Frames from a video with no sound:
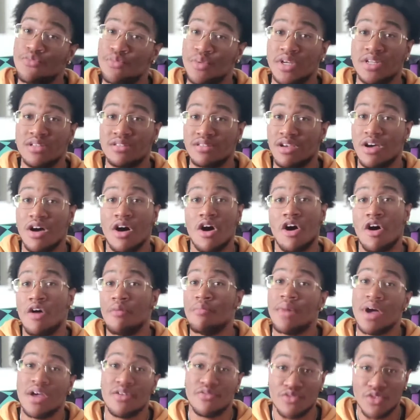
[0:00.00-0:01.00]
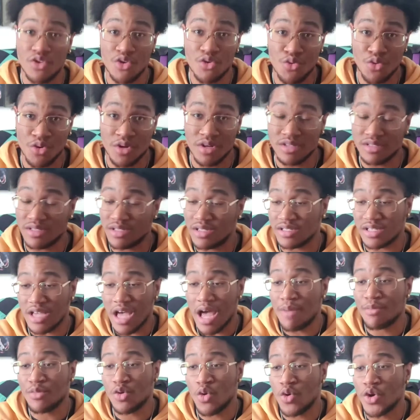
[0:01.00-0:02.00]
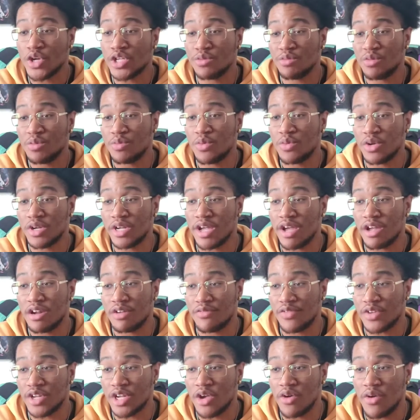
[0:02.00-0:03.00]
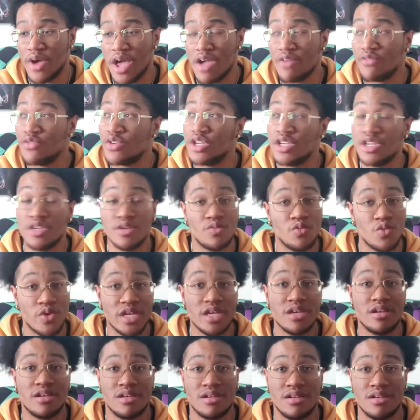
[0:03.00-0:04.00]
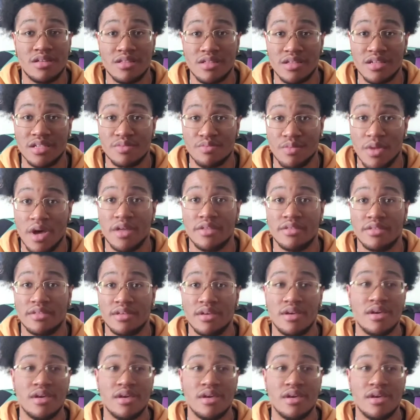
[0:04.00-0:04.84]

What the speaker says: but to all my viewers is I'm going to be putting out a video every week this month.